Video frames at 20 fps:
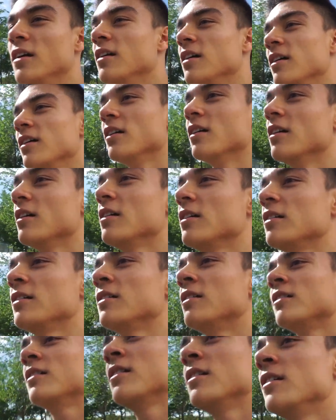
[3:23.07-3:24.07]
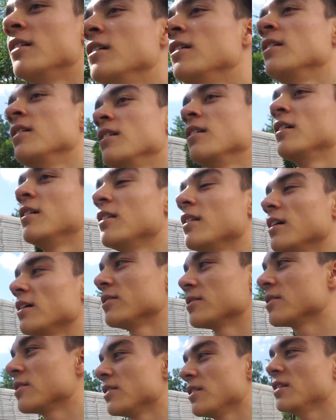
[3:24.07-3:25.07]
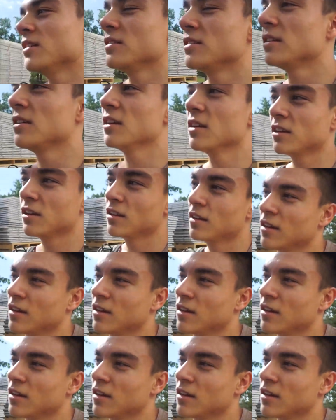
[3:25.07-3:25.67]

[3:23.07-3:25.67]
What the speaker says: That was crazy.